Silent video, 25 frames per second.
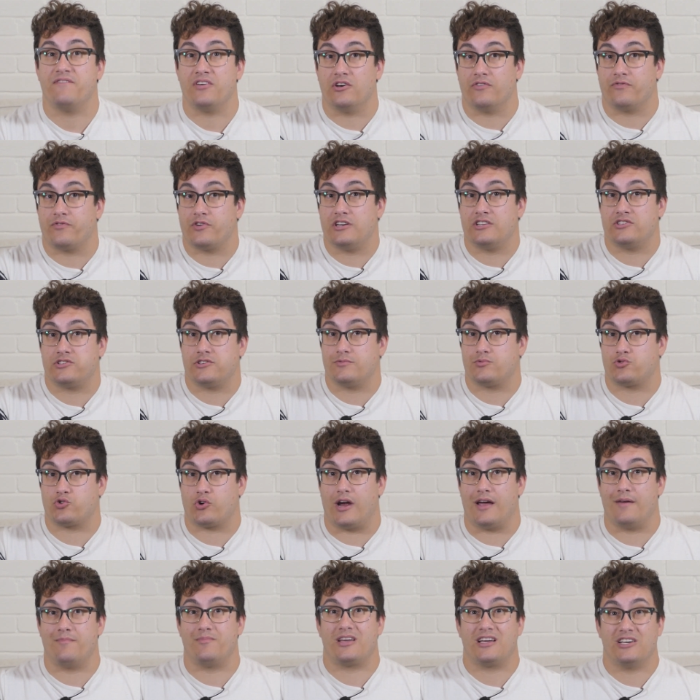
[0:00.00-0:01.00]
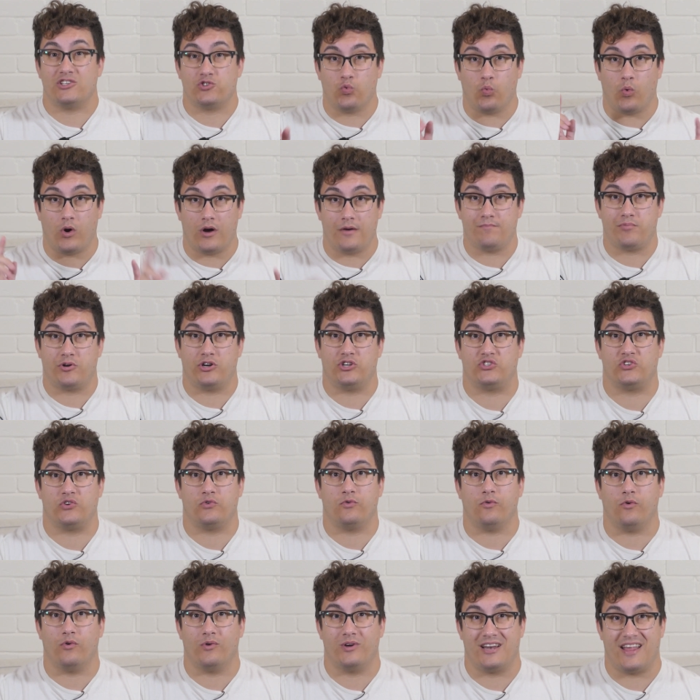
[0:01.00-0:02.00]
feel free to subscribe, because one
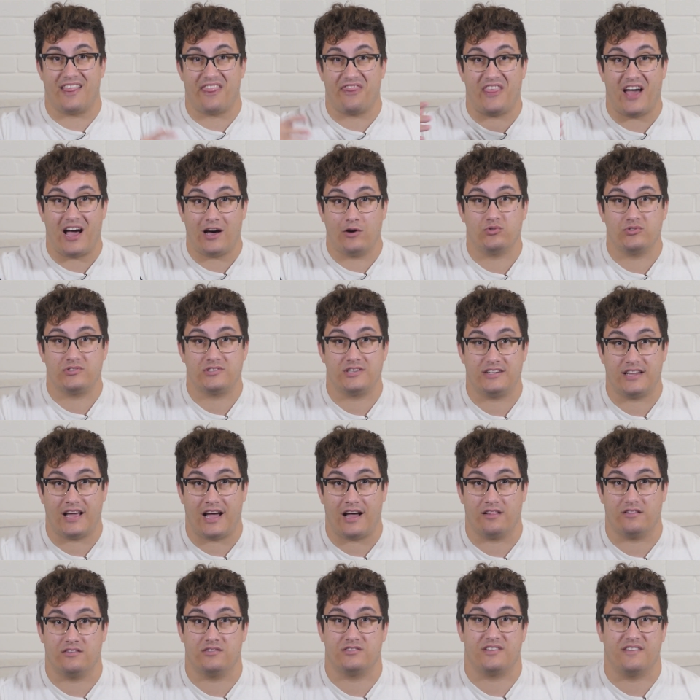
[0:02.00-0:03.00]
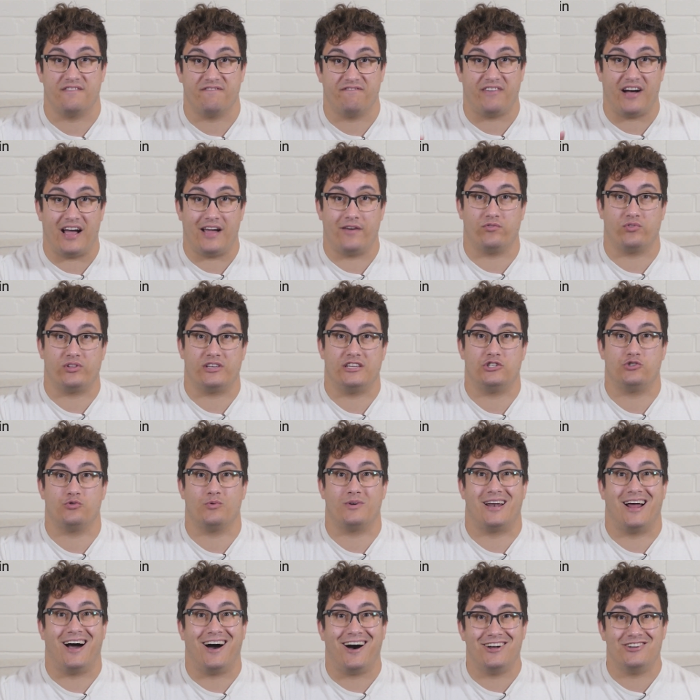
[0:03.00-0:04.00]
person will win $1,000 and 5 will each
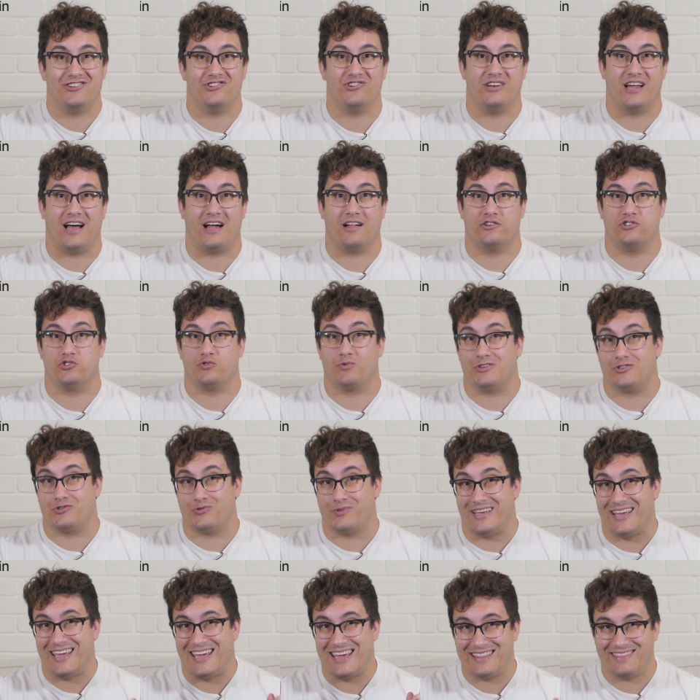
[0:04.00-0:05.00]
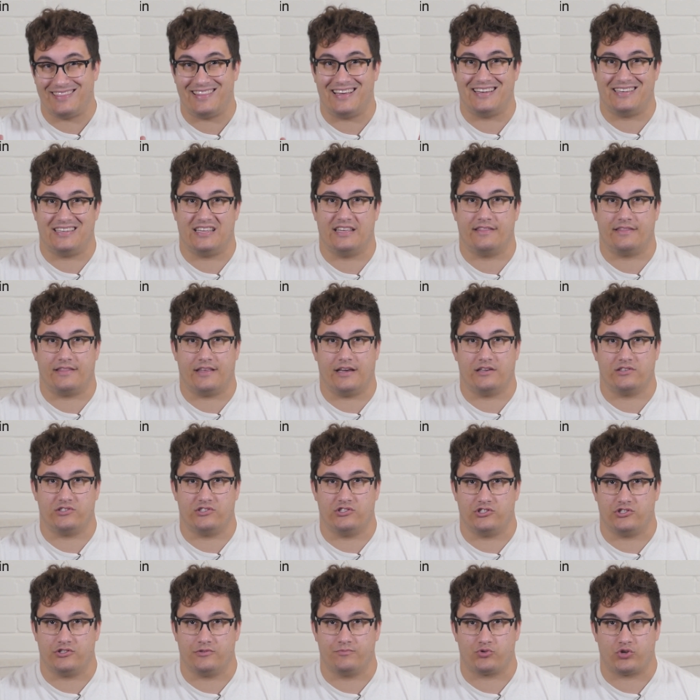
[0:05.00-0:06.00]
win $100 once we hit that
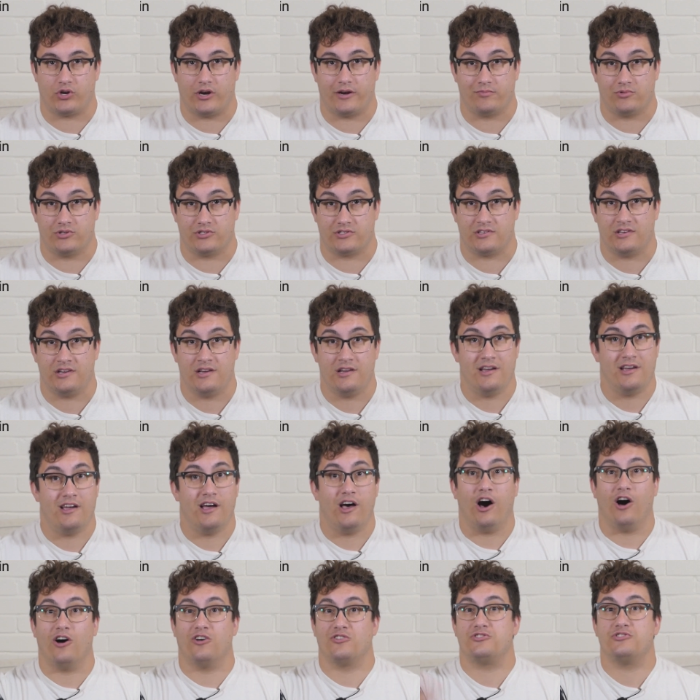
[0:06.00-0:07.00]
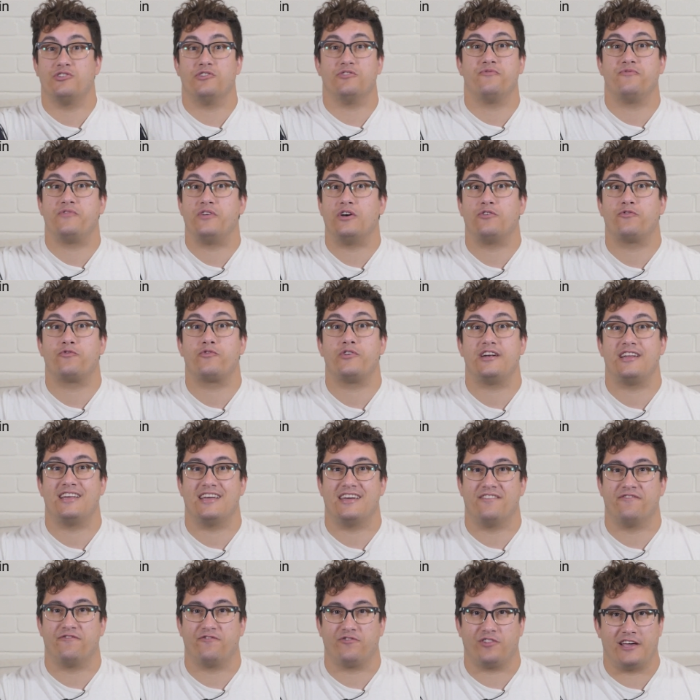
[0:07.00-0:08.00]
10,000 subscribers. Also, feel free
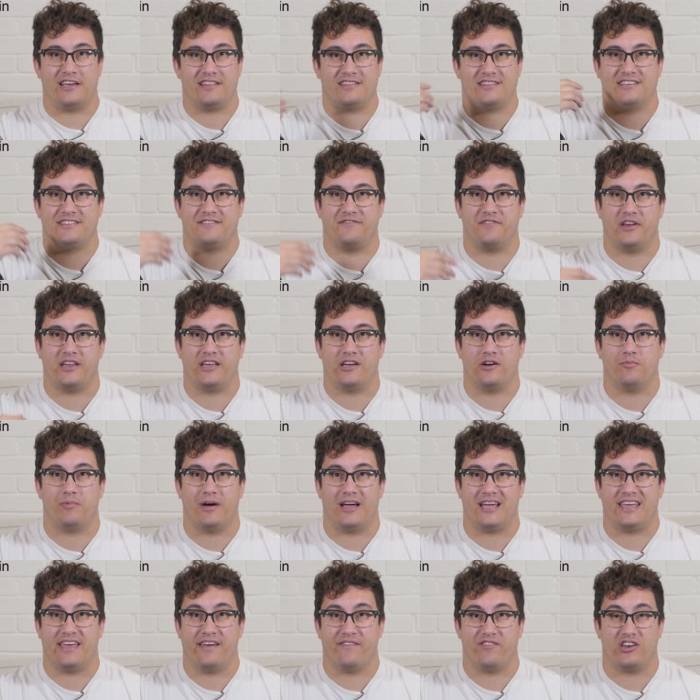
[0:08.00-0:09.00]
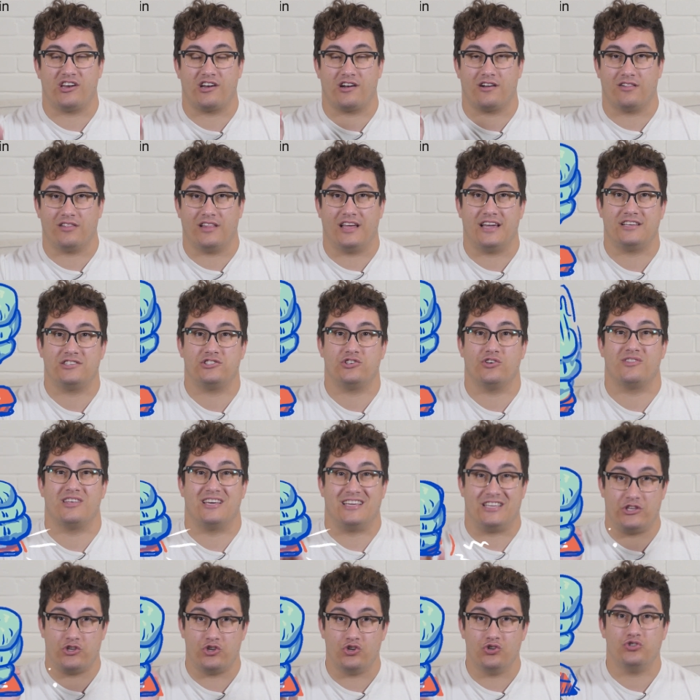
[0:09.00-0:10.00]
to inflate this video by giving it a like so
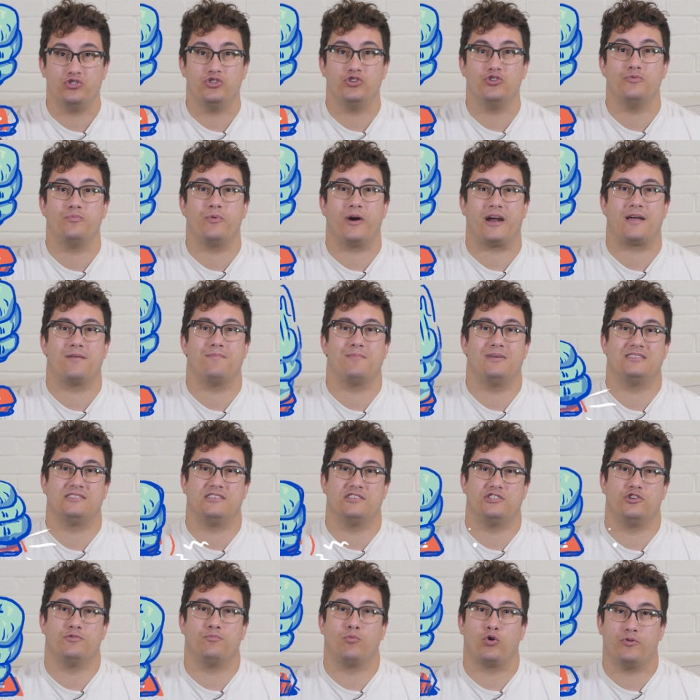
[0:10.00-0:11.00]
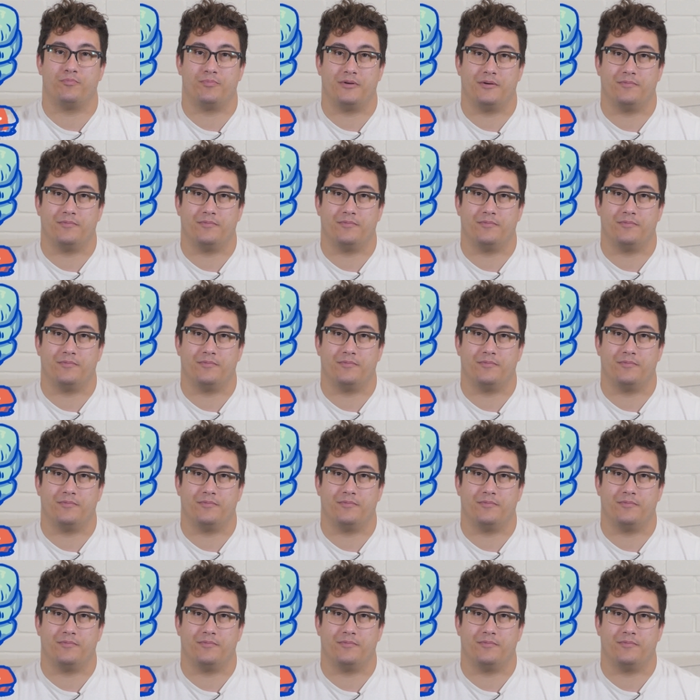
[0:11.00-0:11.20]
that YouTube recommends it to more